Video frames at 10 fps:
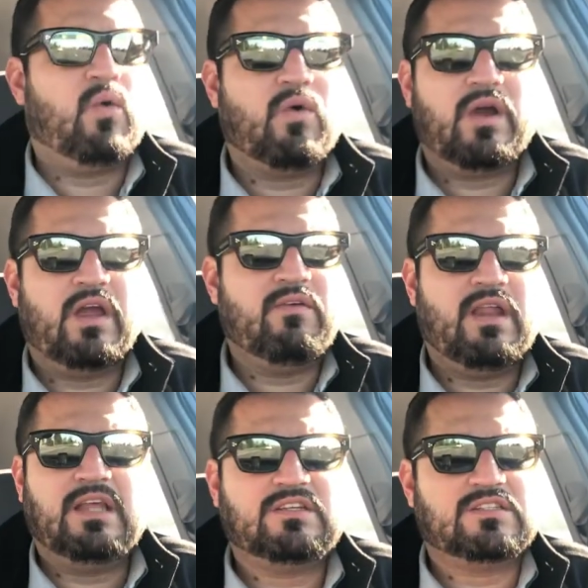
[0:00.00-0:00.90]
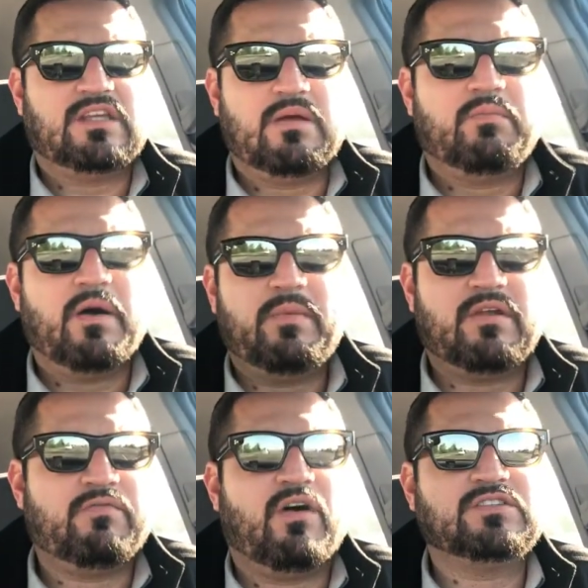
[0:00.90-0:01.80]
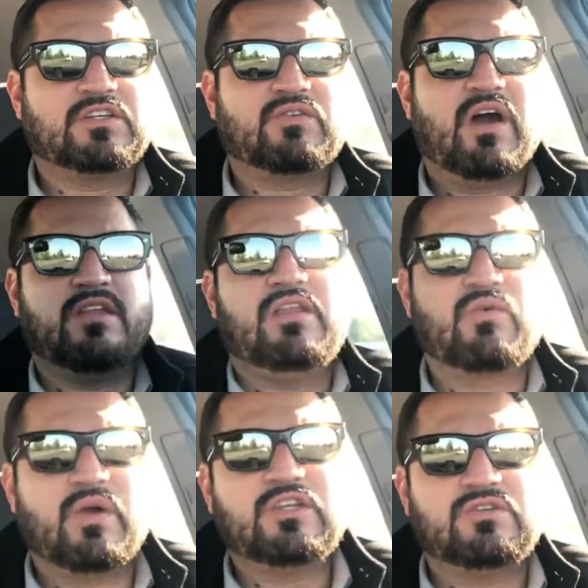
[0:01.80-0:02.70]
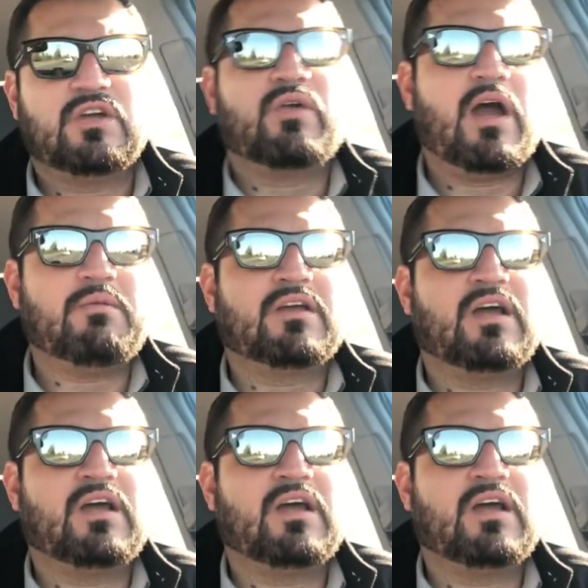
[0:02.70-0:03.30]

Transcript: or even let's just say they bump it, it falls on the ground, and they run to and they grab it,